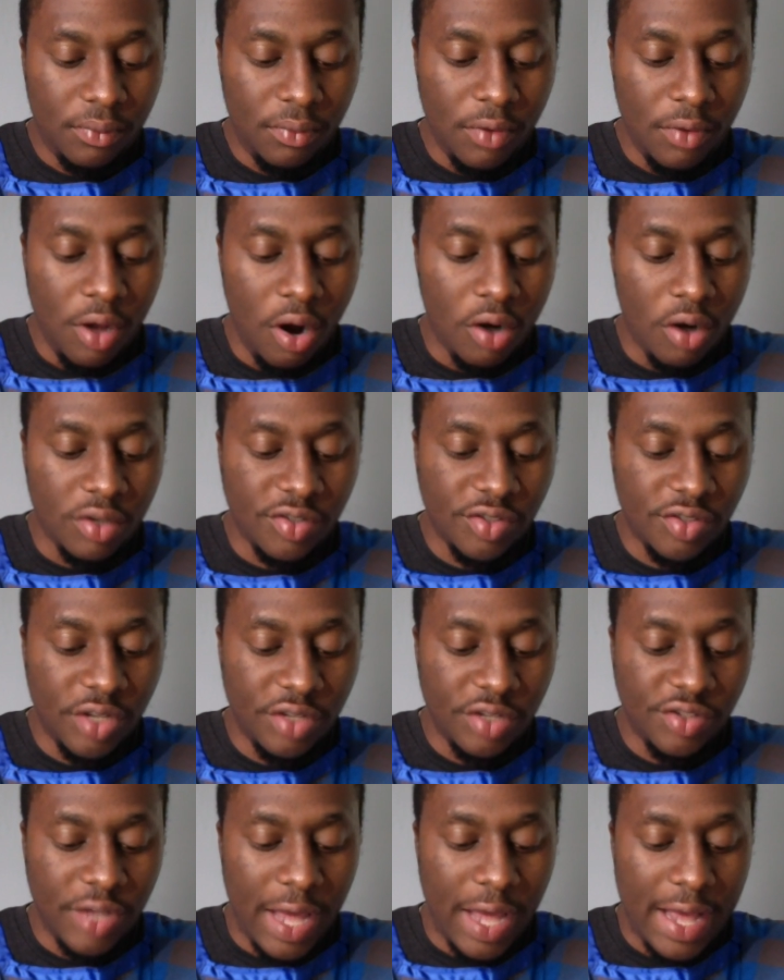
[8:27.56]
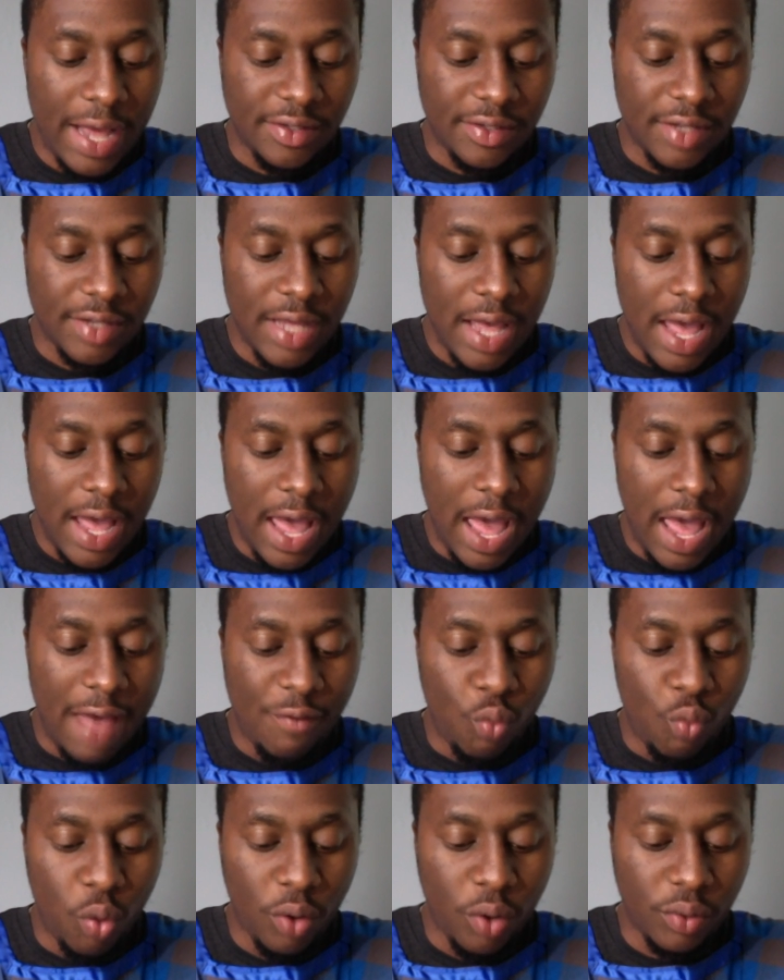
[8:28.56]
are such as
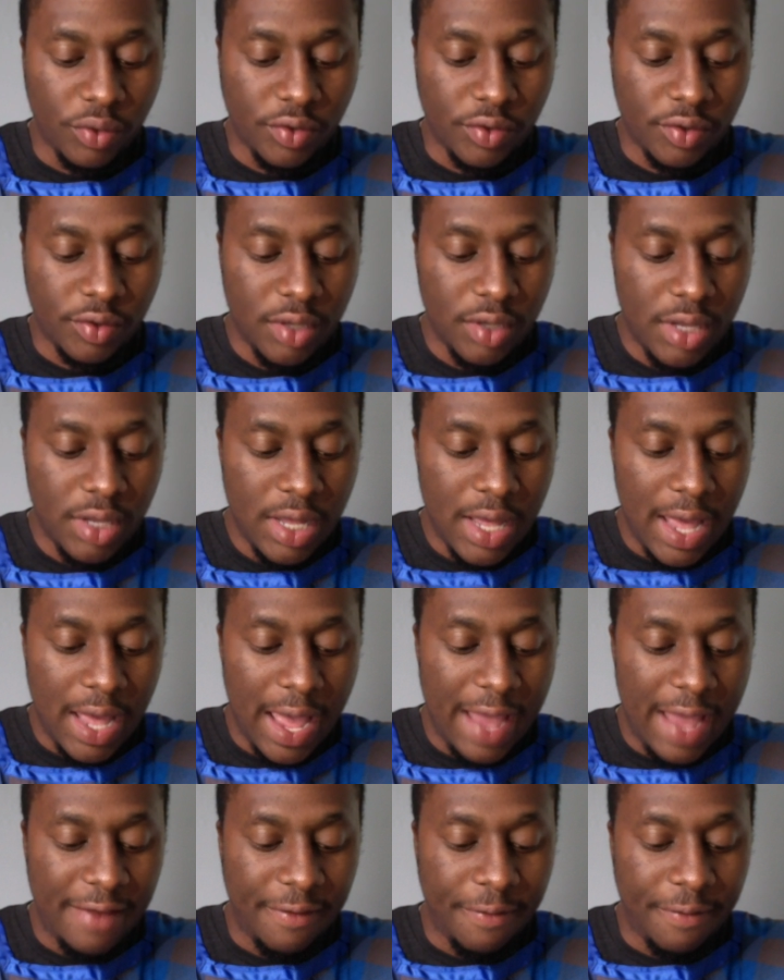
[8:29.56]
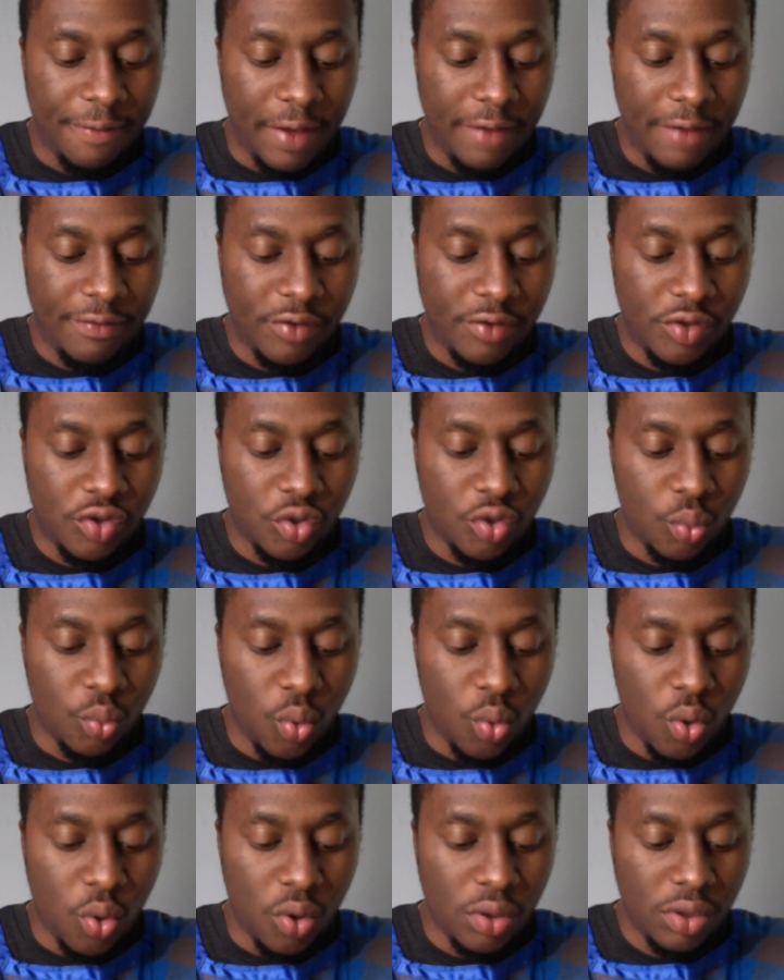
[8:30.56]
have works and faith
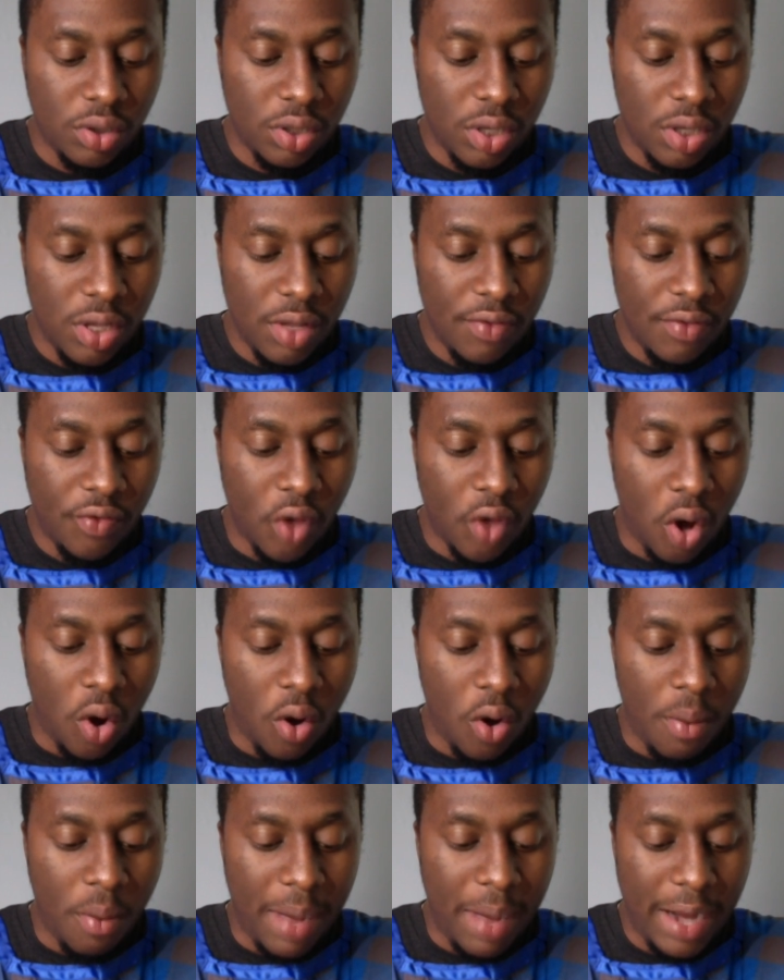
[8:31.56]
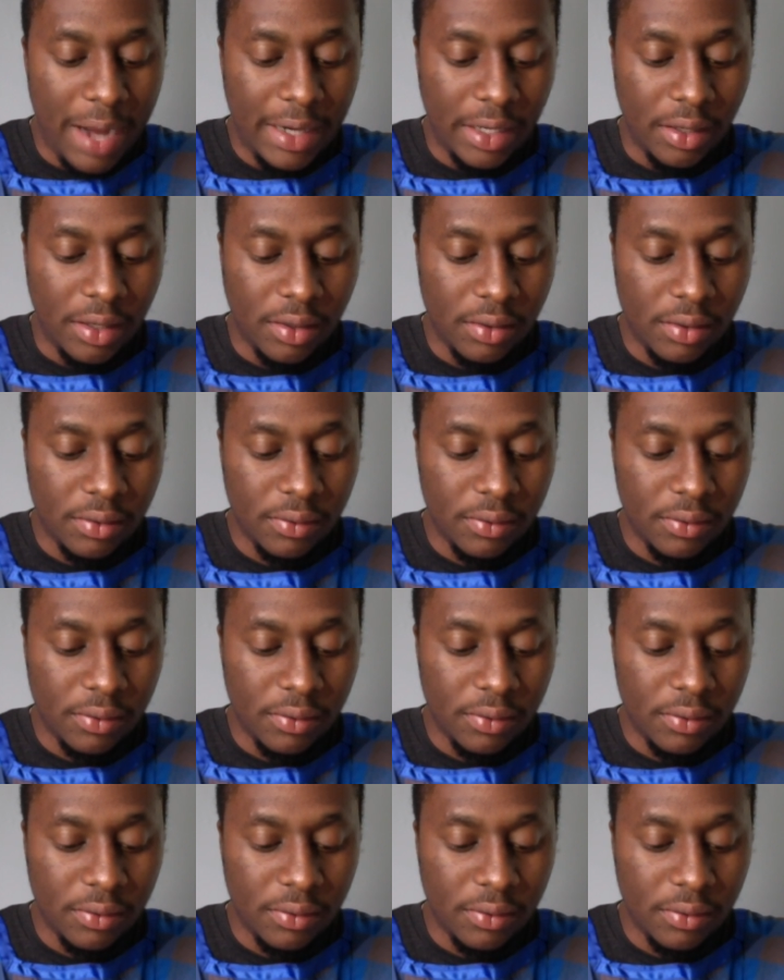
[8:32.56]
toward the Almighty."